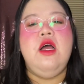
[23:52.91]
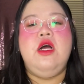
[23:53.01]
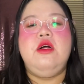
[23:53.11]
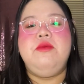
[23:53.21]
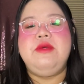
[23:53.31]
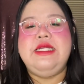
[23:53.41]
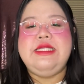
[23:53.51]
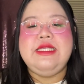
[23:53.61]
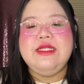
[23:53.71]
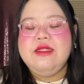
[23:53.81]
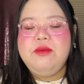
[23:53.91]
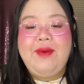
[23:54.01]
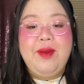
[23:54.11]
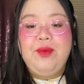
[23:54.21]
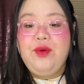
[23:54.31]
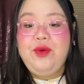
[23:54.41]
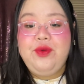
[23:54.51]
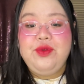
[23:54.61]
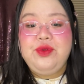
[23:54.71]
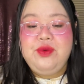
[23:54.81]
It says in the Bible,
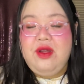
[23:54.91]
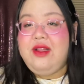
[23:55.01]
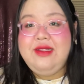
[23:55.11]
do not